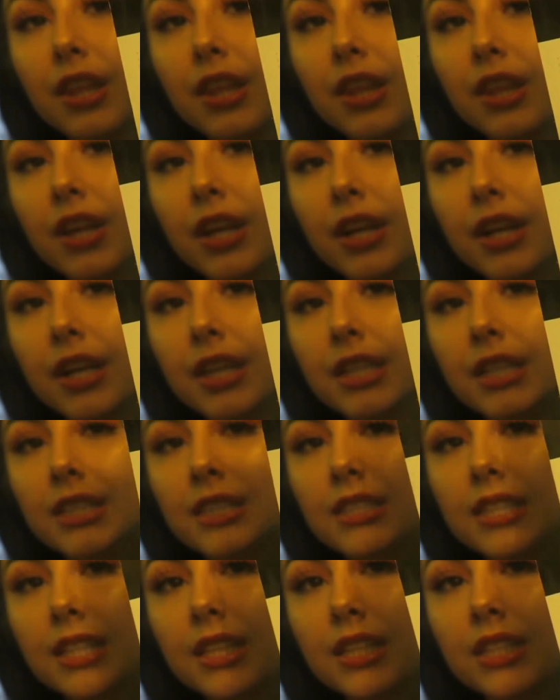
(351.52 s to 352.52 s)
There
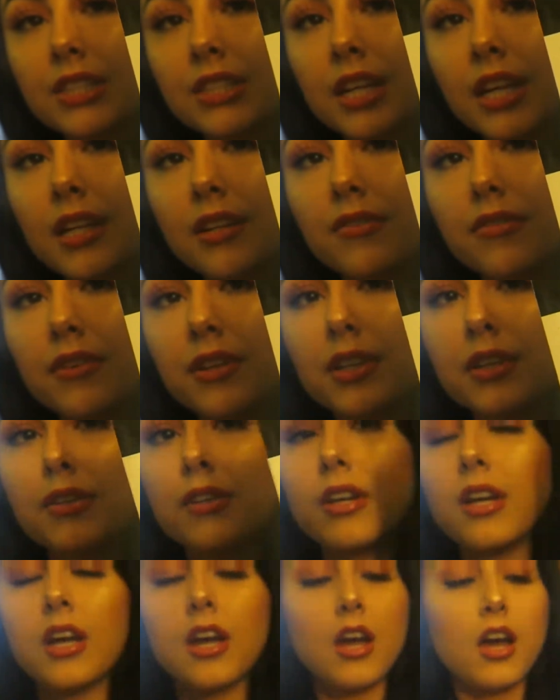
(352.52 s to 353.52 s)
is the shade for
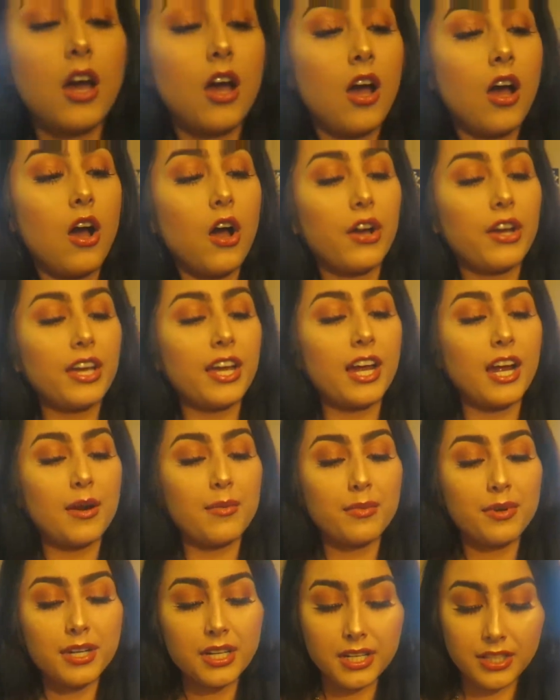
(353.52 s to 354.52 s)
you. On
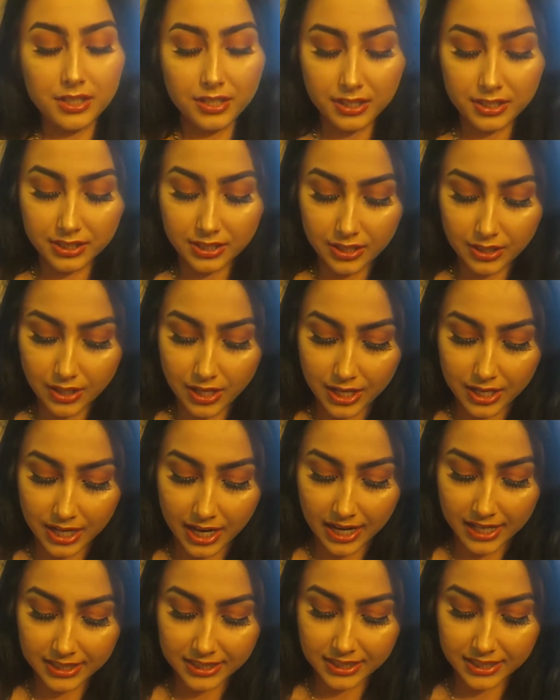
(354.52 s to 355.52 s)
camera, it looks a lot
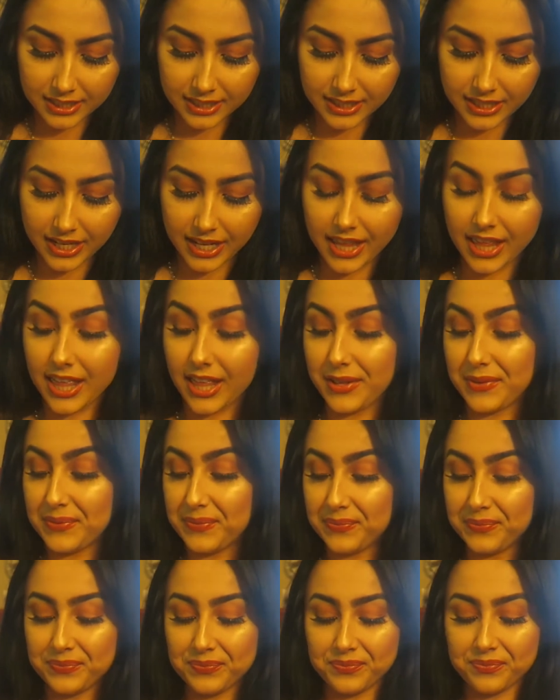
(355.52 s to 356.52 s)
nicer
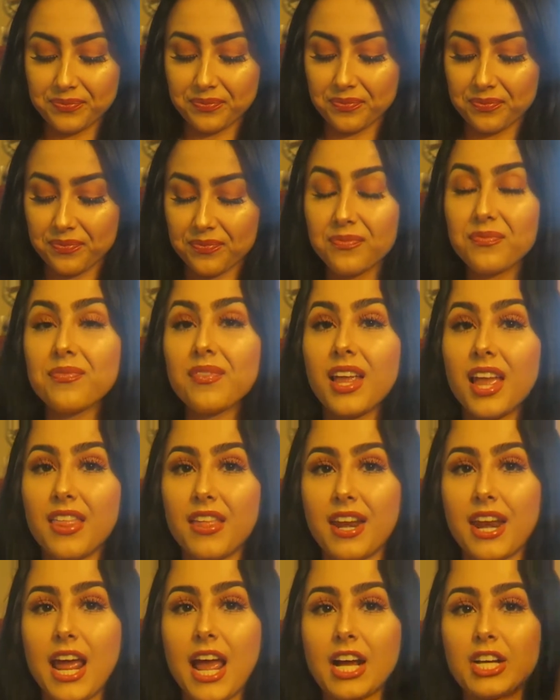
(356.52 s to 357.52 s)
than it